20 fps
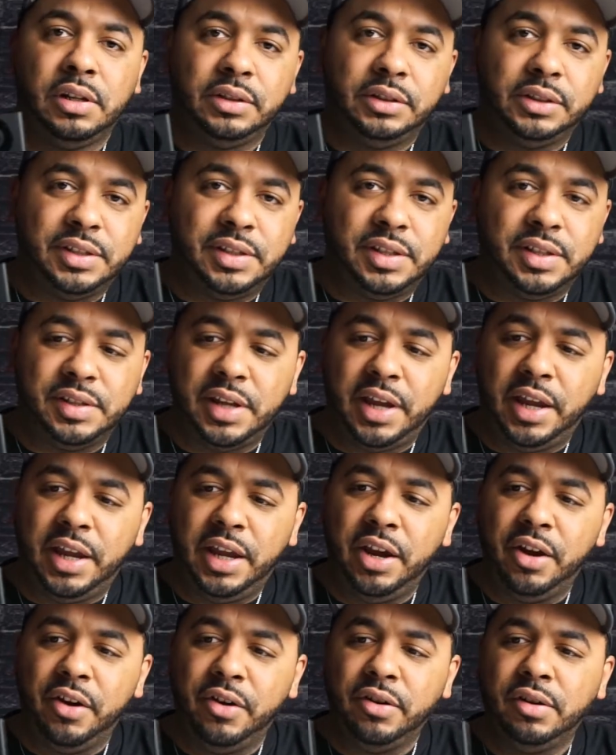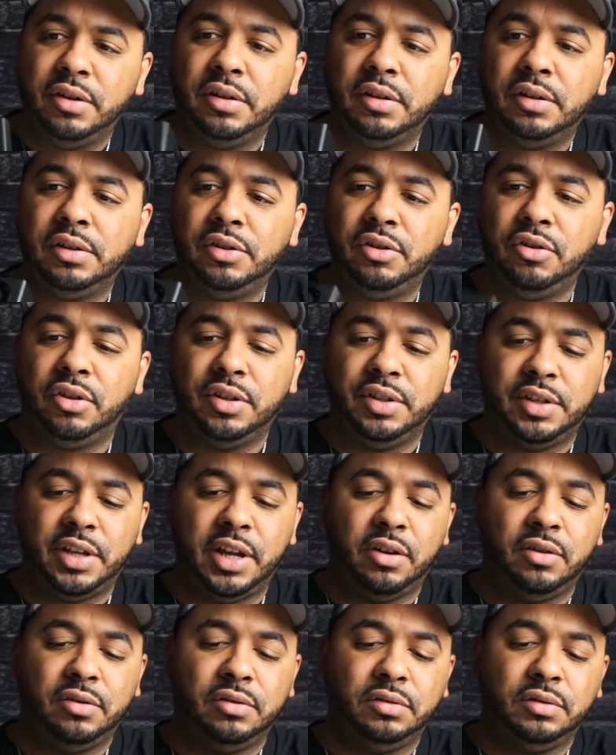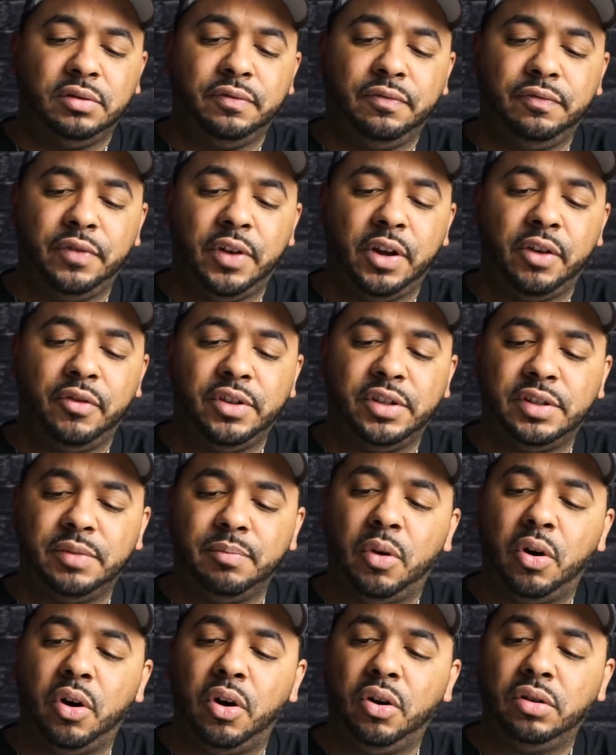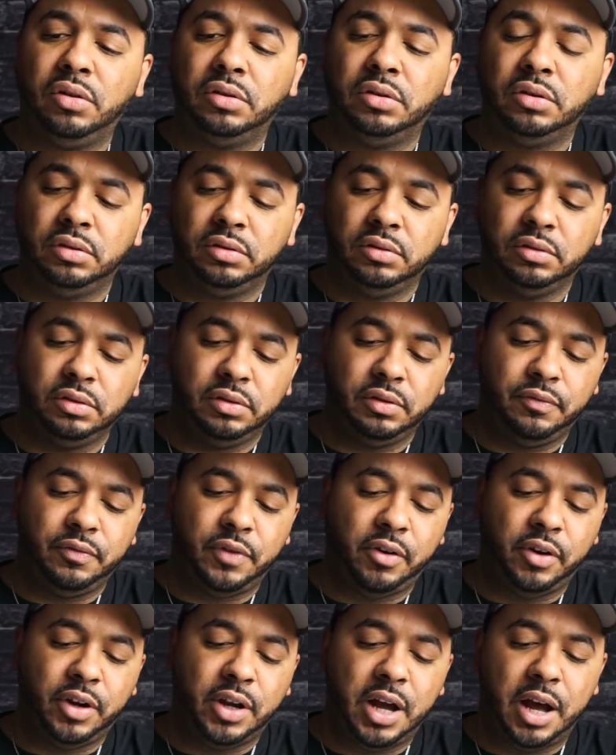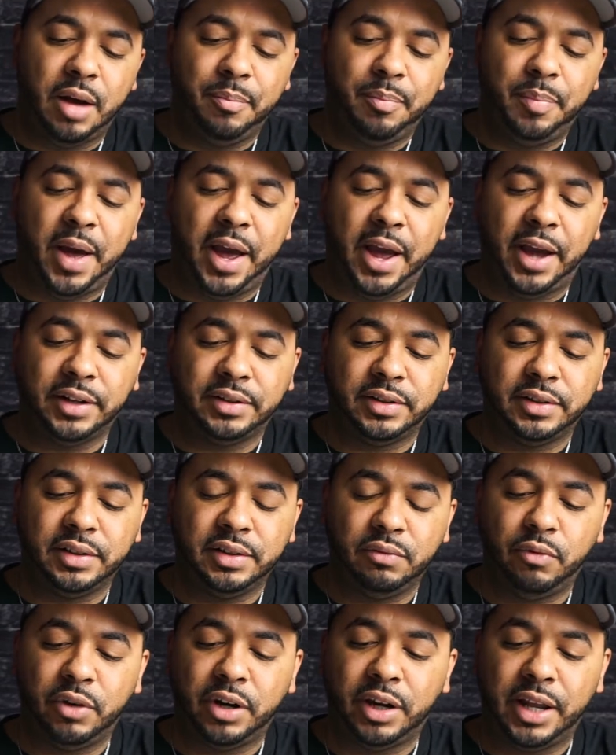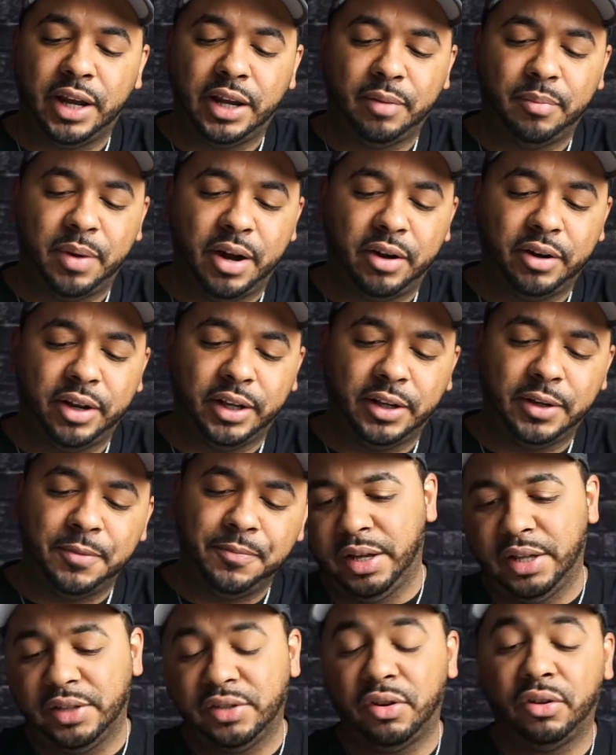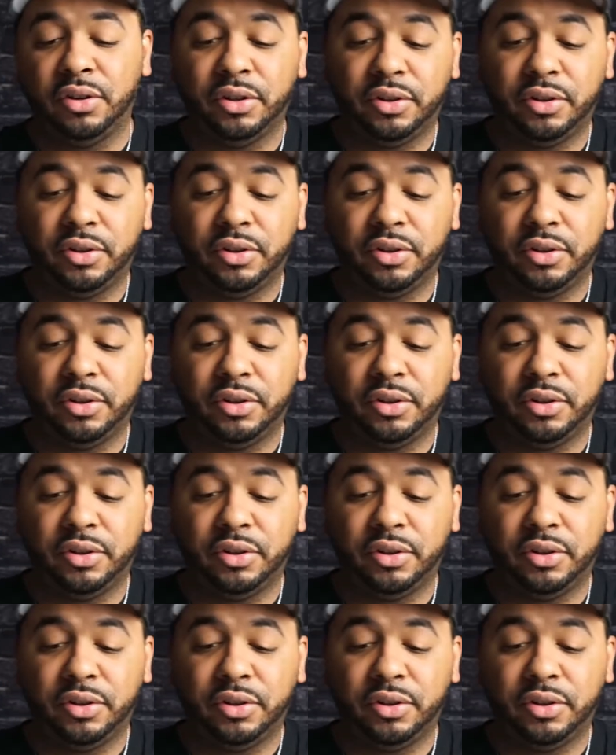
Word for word: this is it here. You can sell very small, very compact. What I like about it, it's on a